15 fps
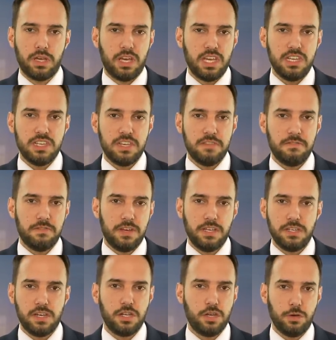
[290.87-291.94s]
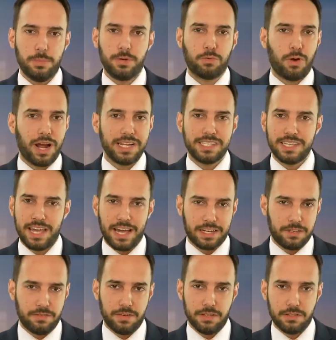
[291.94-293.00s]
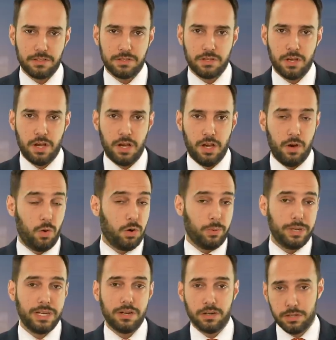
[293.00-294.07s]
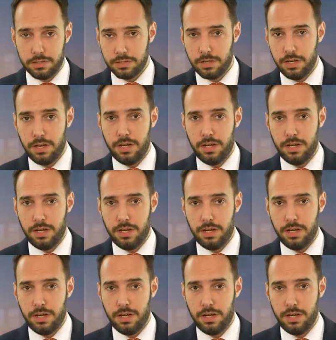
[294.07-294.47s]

inconvenient human rights activists, or Uyghurs,